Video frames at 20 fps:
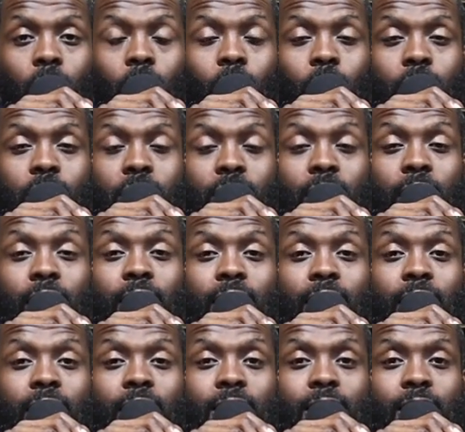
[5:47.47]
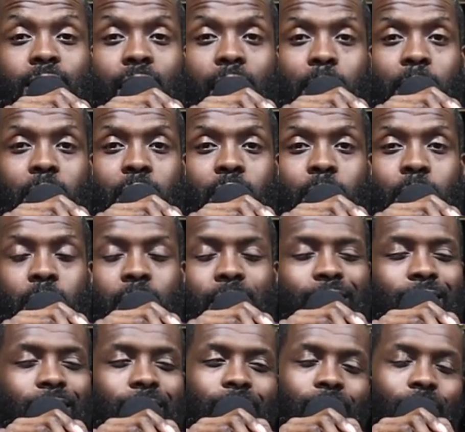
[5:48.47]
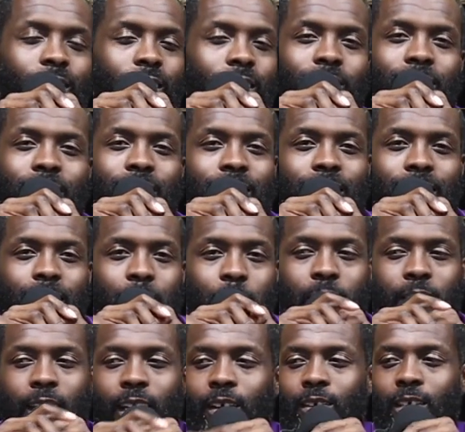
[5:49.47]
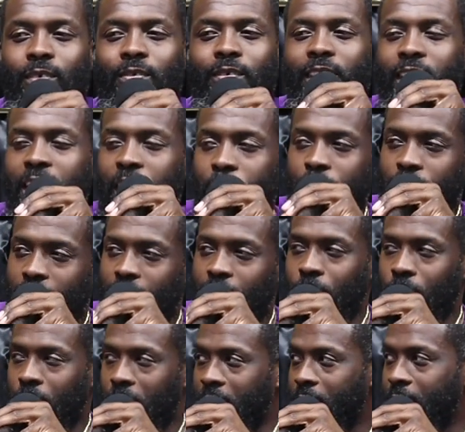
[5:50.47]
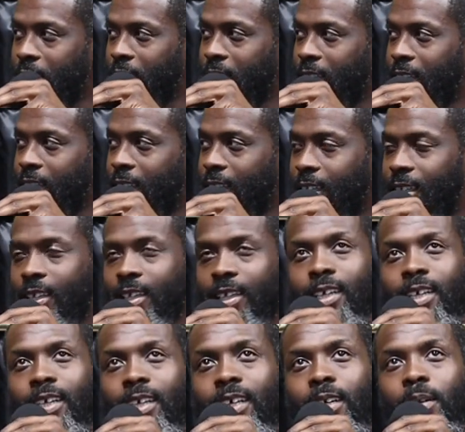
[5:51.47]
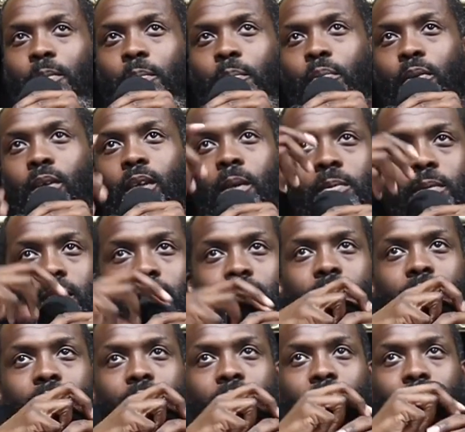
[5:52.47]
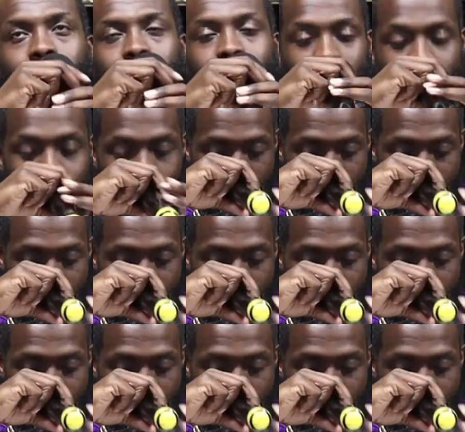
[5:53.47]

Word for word: Sunday the Sabbath, but then they don't even keep that right. Pull up the definition of